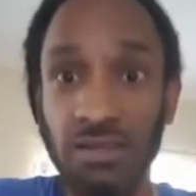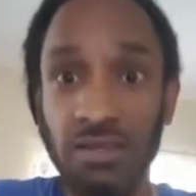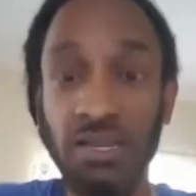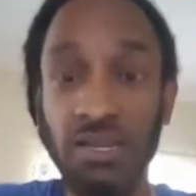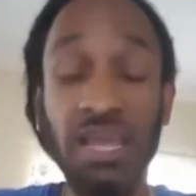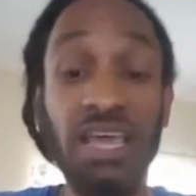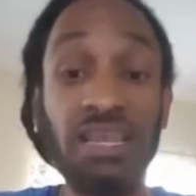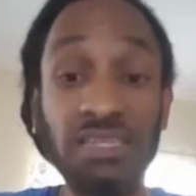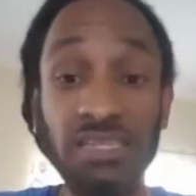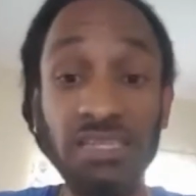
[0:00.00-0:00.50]

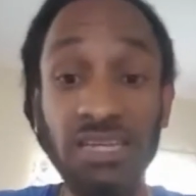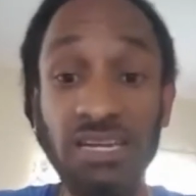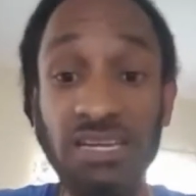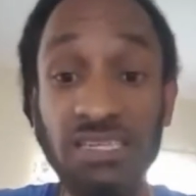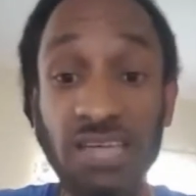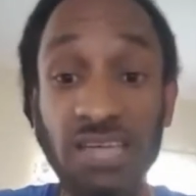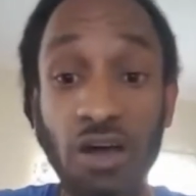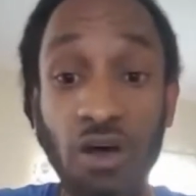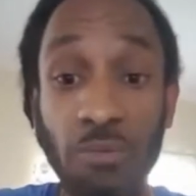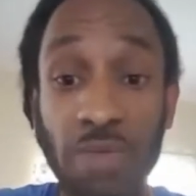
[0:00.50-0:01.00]
The internet
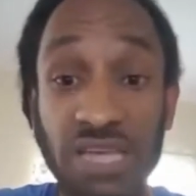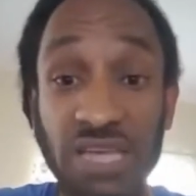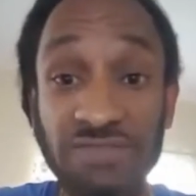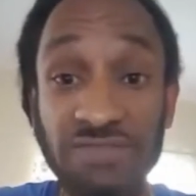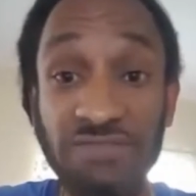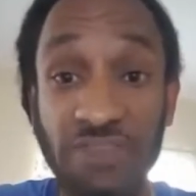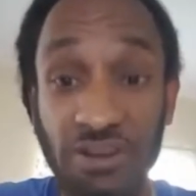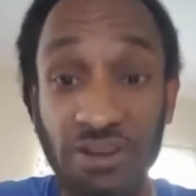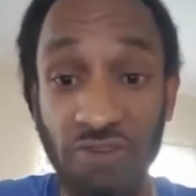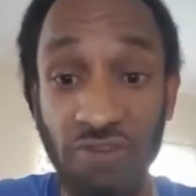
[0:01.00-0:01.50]
is our best
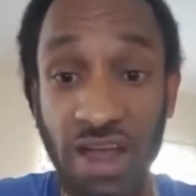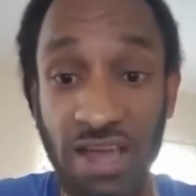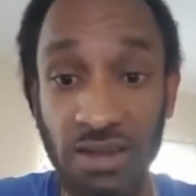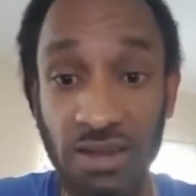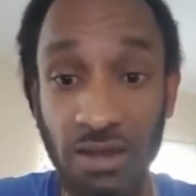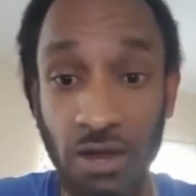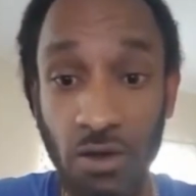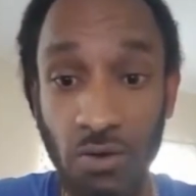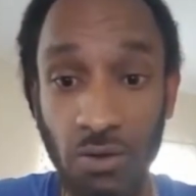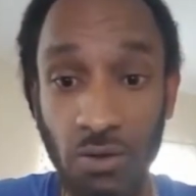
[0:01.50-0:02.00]
friend right
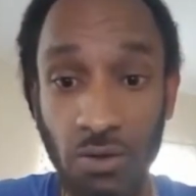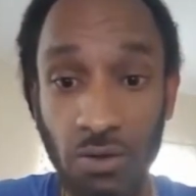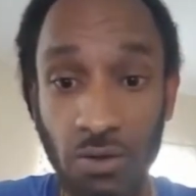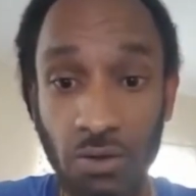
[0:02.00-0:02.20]
now.